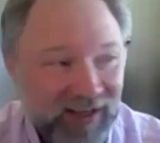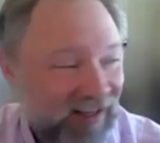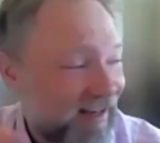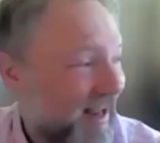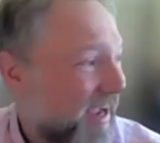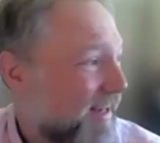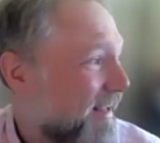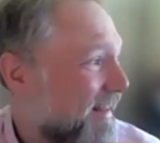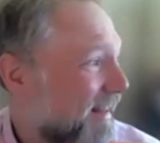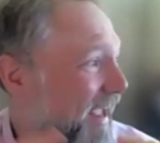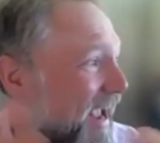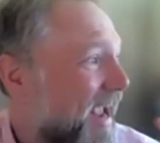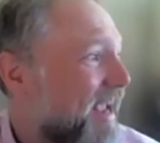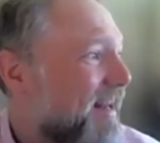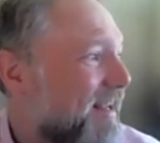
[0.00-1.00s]
In, ni- in the
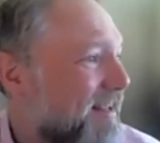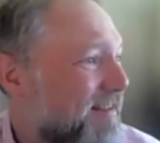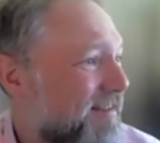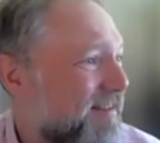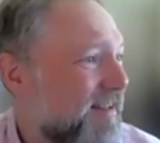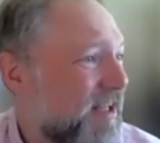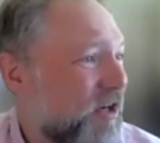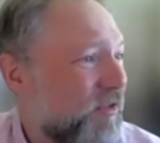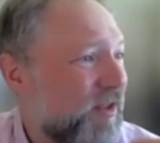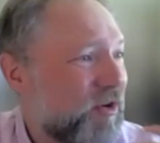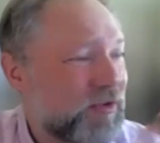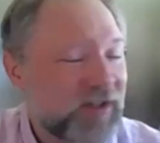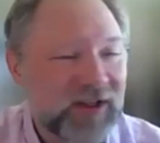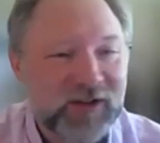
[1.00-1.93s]
80s, you know, there was a